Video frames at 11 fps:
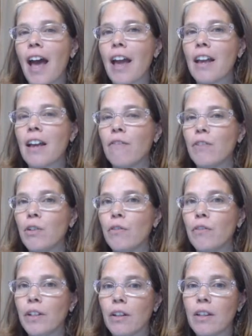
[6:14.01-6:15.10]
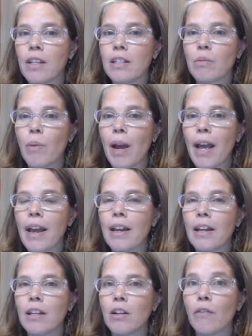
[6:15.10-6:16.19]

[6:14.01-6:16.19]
that if you feel this way and